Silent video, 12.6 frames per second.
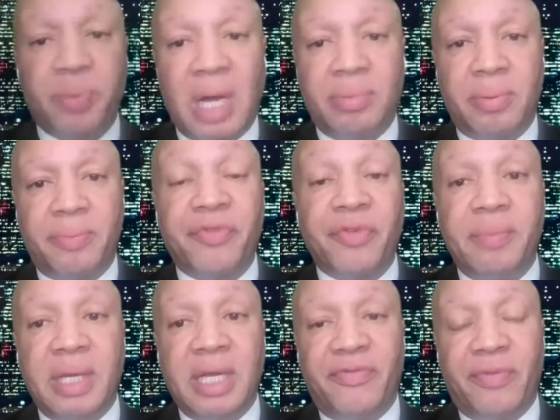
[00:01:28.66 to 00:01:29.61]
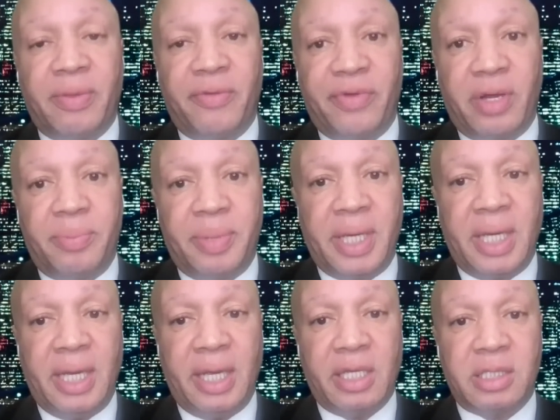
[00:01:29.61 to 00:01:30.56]
first problem for me from the very
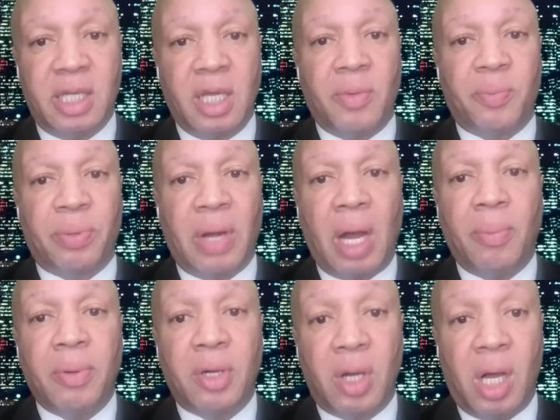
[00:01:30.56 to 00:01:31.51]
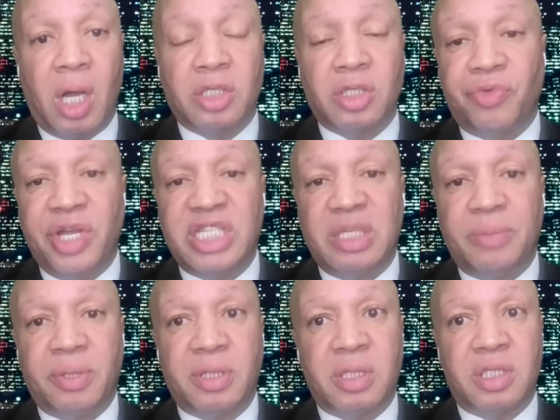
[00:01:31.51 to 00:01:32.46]
beginning is probable cause or
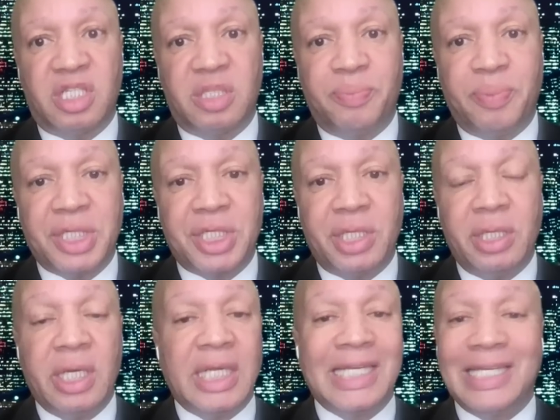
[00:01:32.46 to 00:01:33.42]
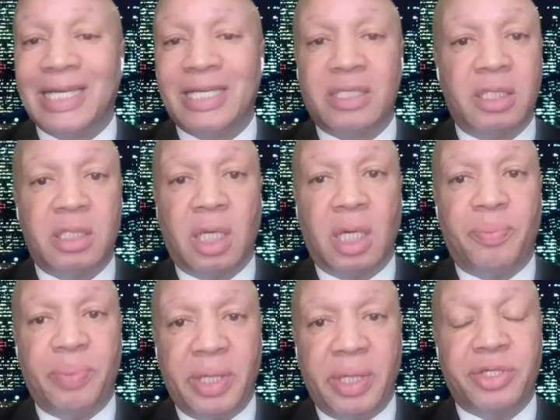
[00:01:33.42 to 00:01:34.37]
reasonable suspicion doesn't
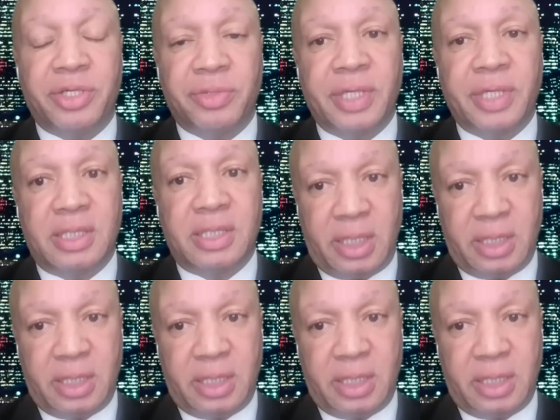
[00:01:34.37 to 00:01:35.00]
appear to